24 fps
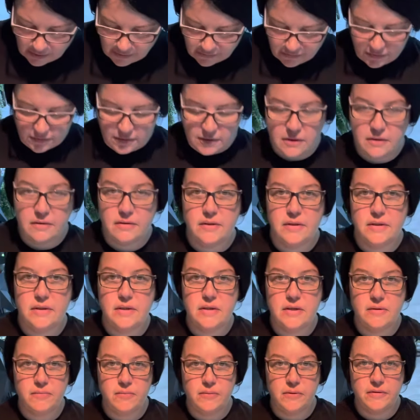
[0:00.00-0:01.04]
So do you see the
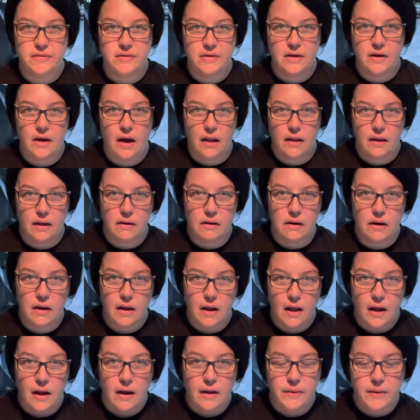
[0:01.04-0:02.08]
difference in color?
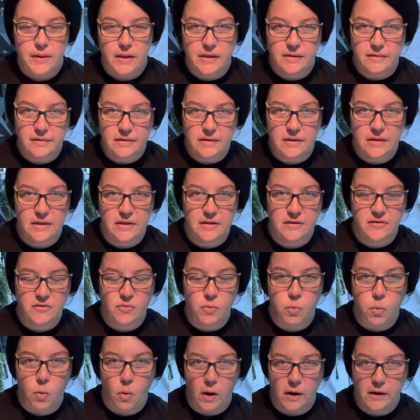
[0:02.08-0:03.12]
This is
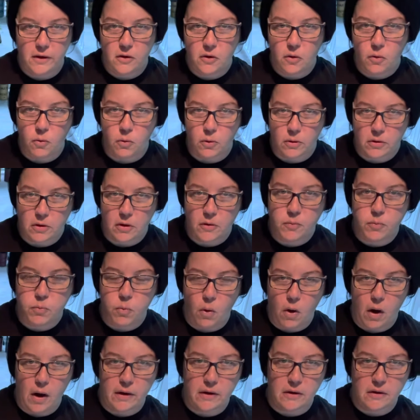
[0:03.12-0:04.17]
1 quart of
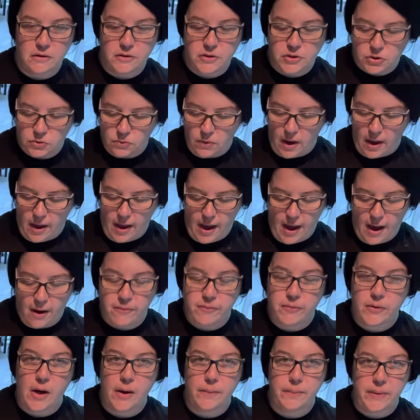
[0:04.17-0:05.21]
water to a
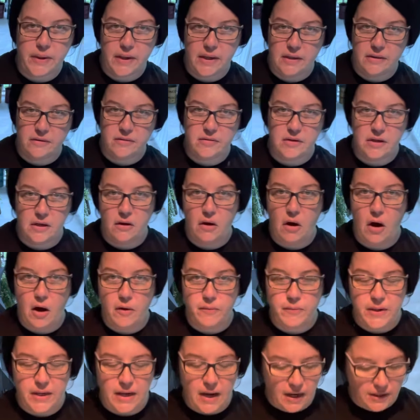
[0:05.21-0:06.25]
half cup of instant coffee.